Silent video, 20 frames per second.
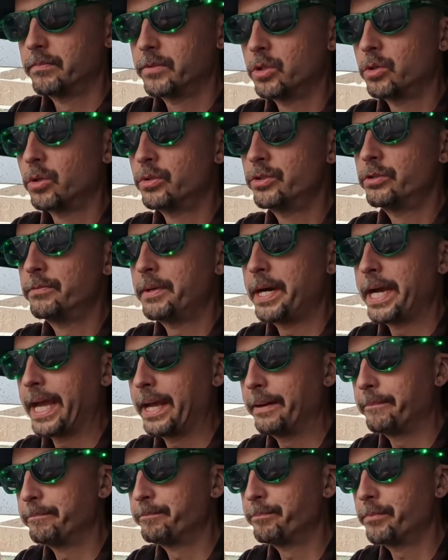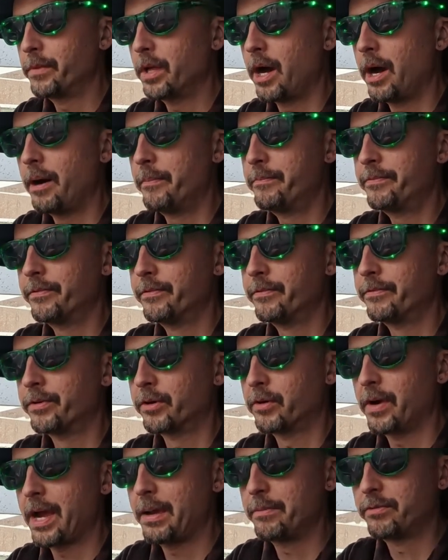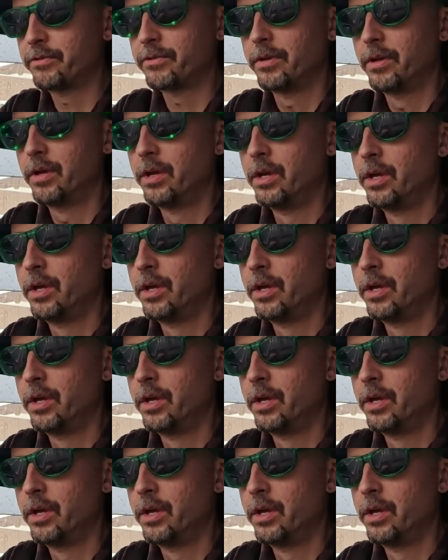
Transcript: gojuman yen, up for grabs.